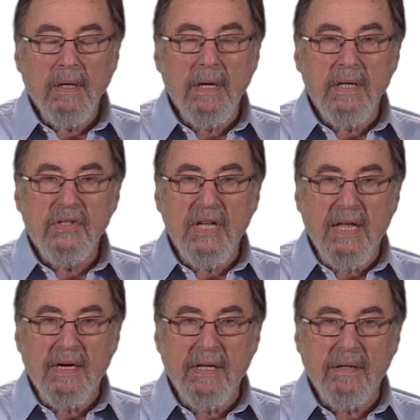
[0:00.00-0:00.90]

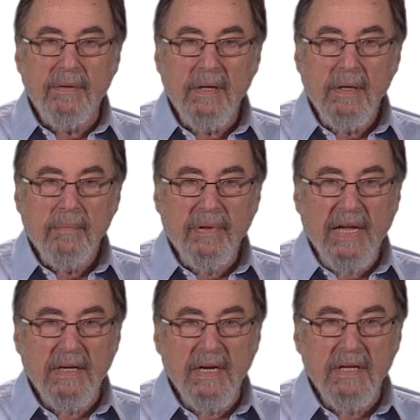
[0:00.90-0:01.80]
enunciated it
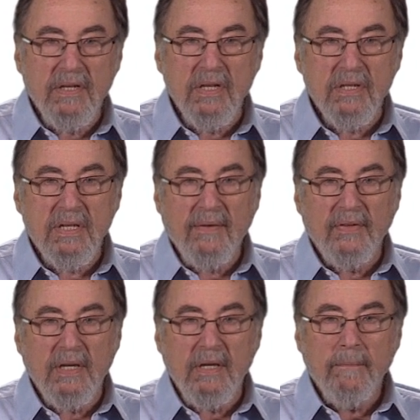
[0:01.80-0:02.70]
back in
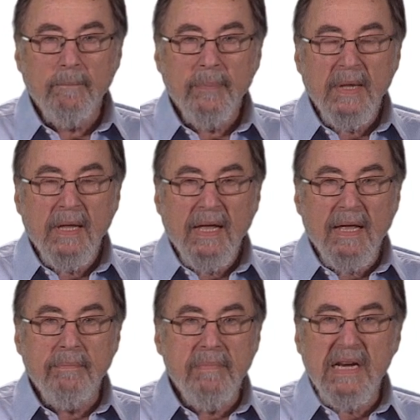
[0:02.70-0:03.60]
1970,
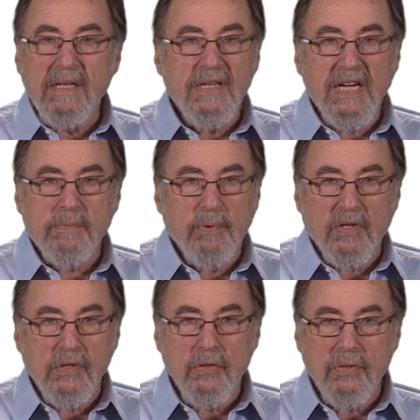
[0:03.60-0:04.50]
and many
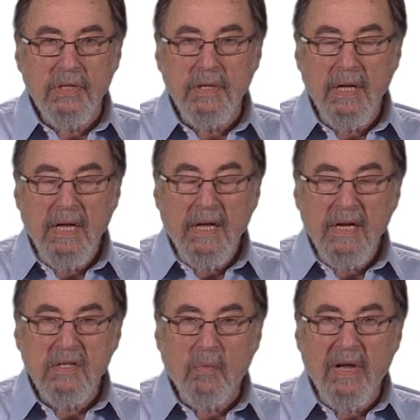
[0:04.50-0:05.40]
textbooks used it
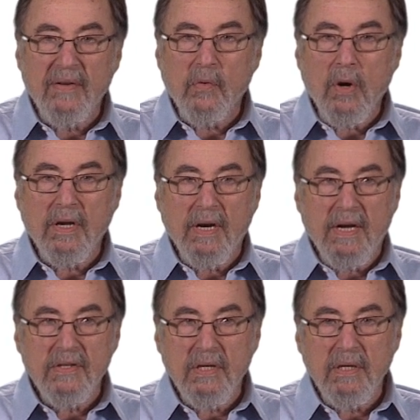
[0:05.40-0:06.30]
as a way of
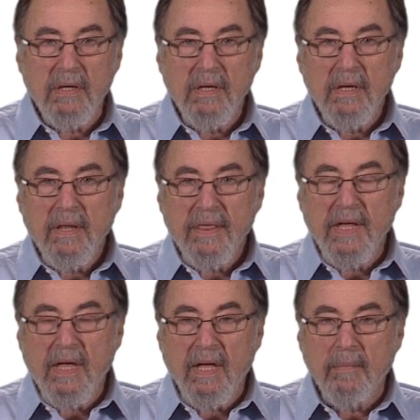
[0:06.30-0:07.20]
organizing,
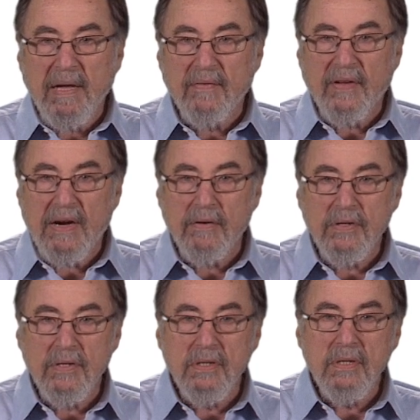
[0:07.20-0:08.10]
thinking about
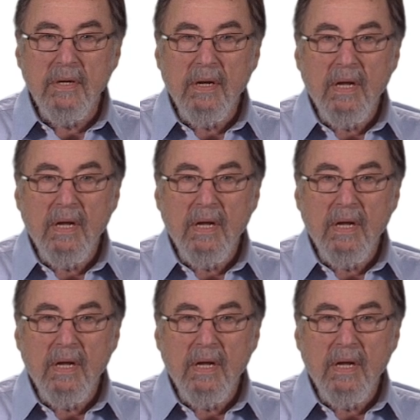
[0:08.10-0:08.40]
viruses,